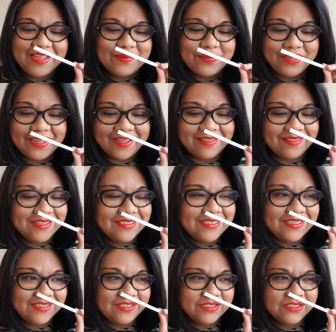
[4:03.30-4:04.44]
But yeah, this
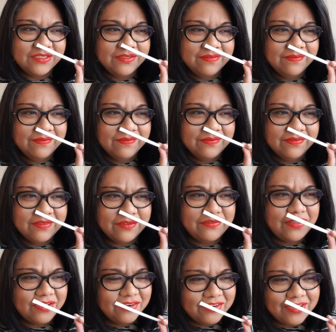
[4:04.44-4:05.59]
is a
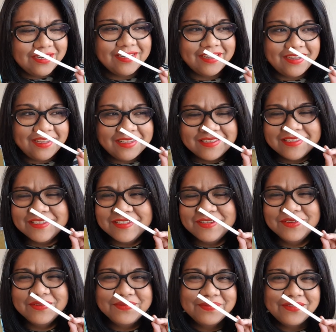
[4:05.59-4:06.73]
very nice
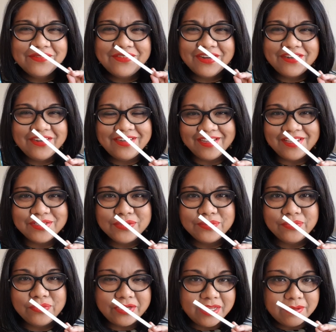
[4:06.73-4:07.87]

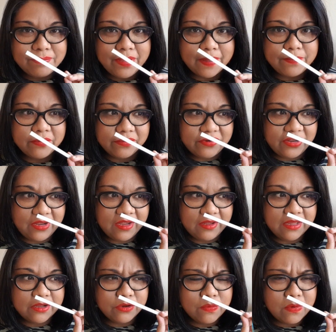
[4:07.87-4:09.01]
woody, peppery,
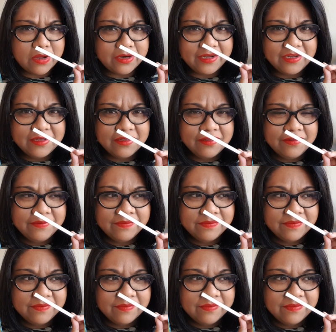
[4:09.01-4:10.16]
aquatic,
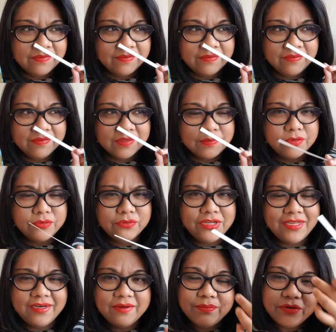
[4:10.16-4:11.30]

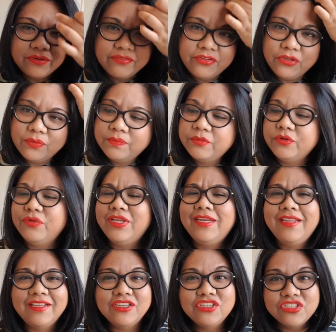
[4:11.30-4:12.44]
marine perfume,
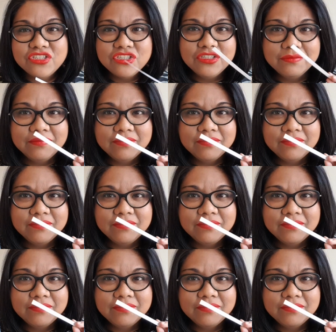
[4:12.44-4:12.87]
marine-ish.